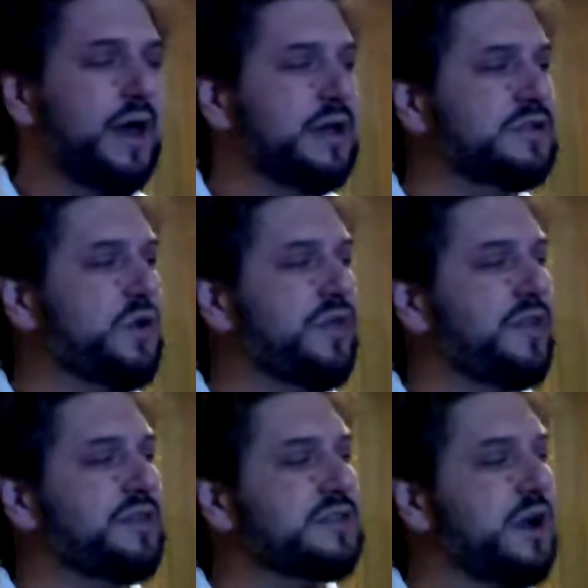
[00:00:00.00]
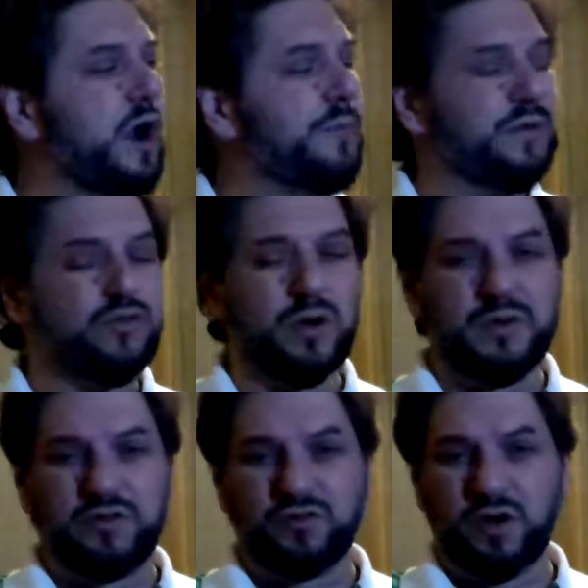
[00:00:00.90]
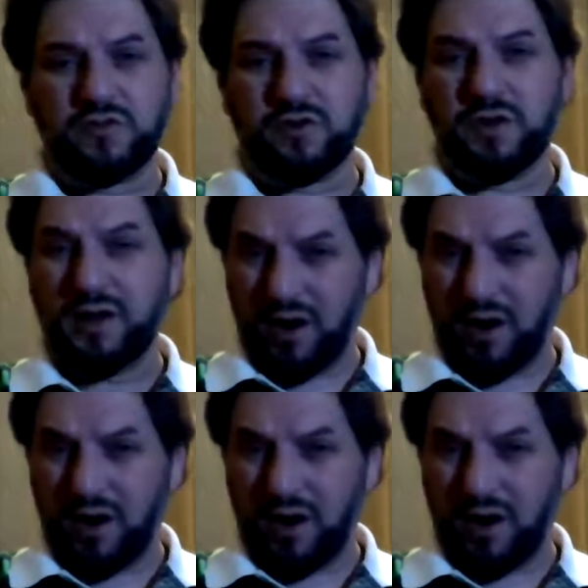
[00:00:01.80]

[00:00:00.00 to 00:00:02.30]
and so that this arbitrary structure,